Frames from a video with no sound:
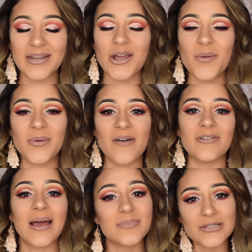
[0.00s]
and I hope you have
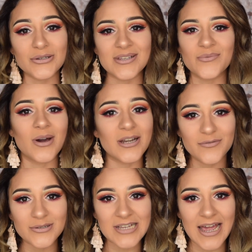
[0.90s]
an absolutely
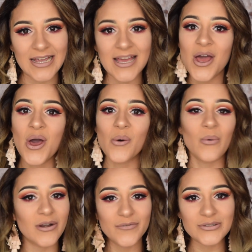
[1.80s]
wonderful day,
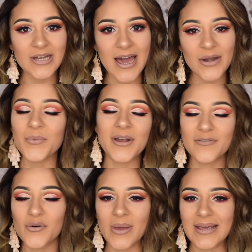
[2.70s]
wonderful night,
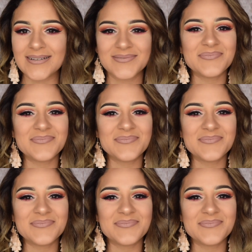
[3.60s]
wonderful week.